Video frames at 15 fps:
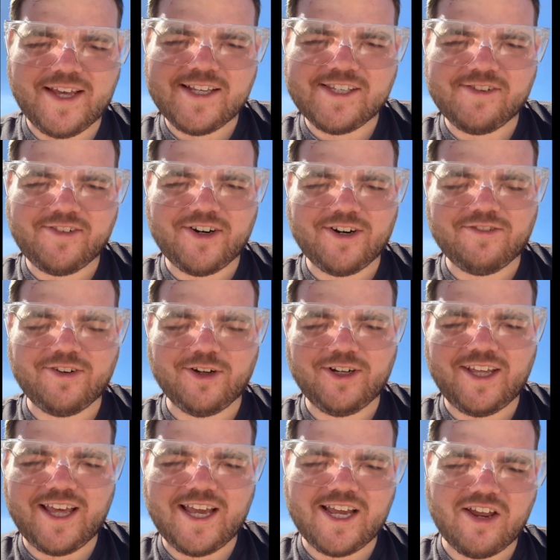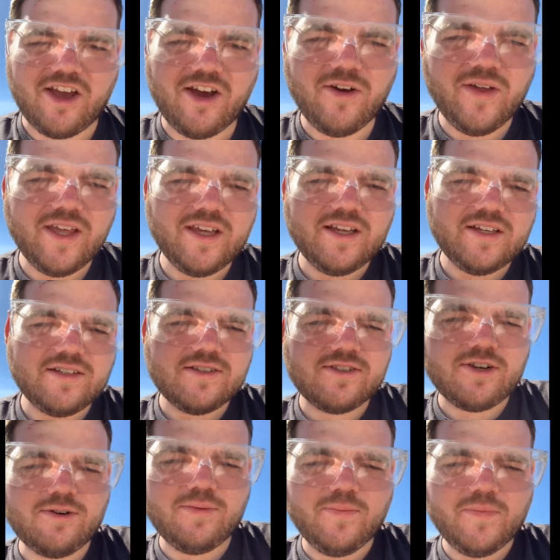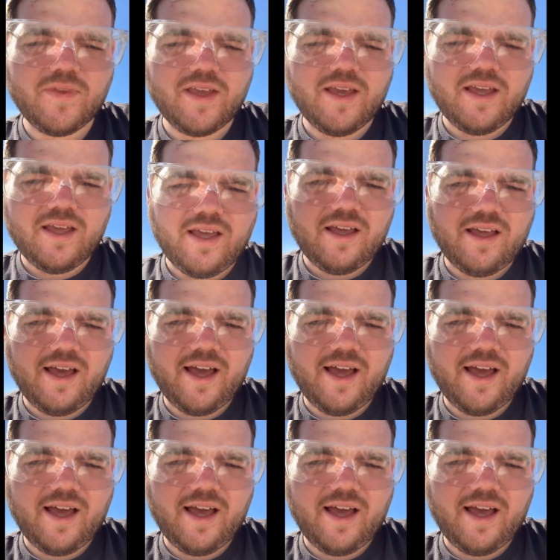of our volcano. So I